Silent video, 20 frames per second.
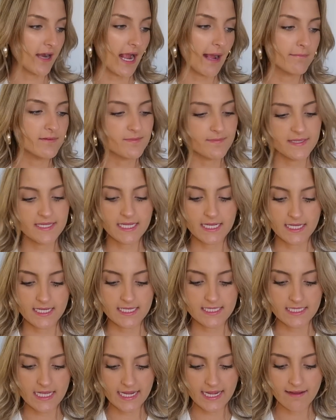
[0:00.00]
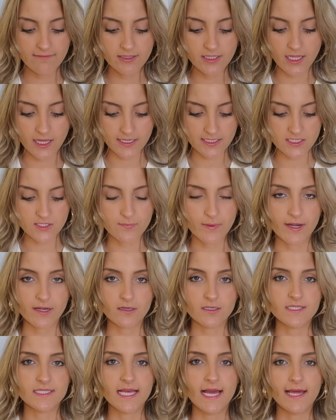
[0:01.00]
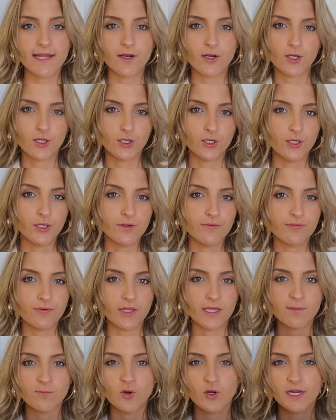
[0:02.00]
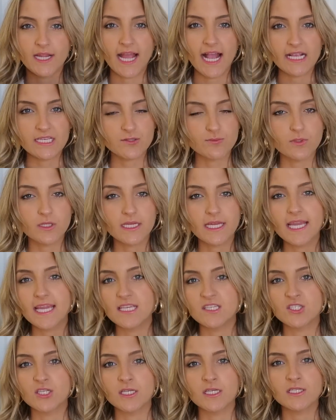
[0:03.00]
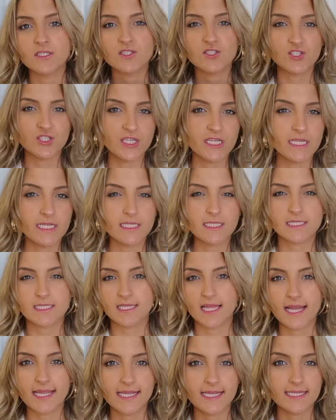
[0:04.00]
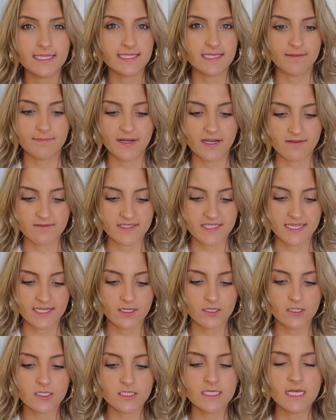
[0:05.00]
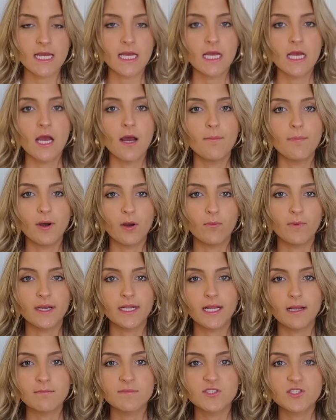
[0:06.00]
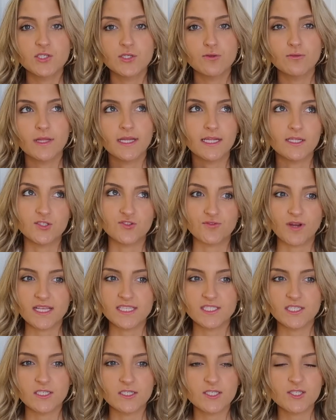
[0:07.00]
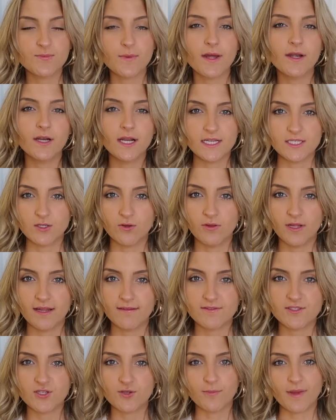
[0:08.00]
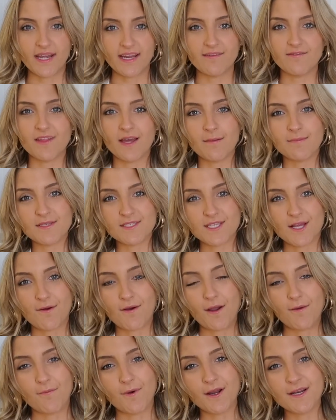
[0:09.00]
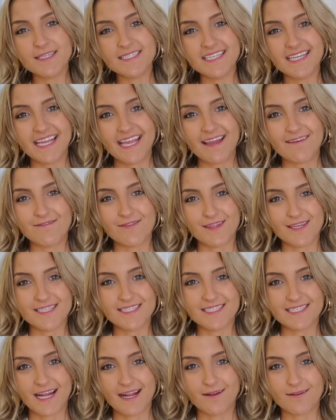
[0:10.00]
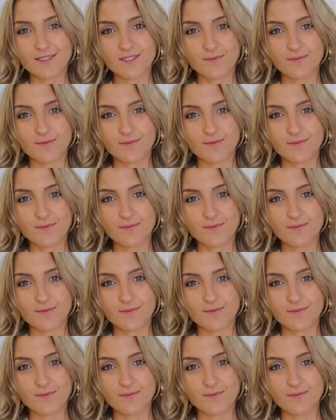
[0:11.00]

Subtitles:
grabbed, because I have a lot of sweaters that are good for like more casual occasions, jeans, leggings, and a pair of sneakers, but when it comes to like a dressier sweater, I don't have too many of them, so I wanted to give this style